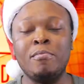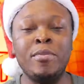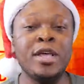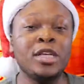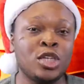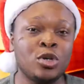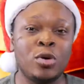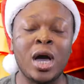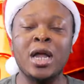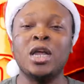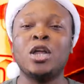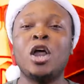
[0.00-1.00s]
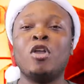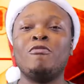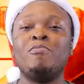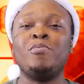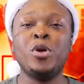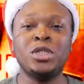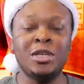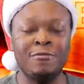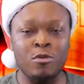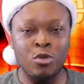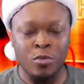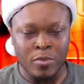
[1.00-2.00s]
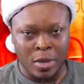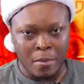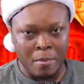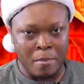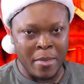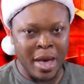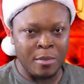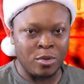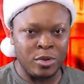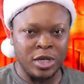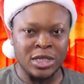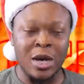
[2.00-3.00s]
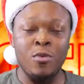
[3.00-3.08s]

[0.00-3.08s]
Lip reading: brings you a lot of beautiful memories.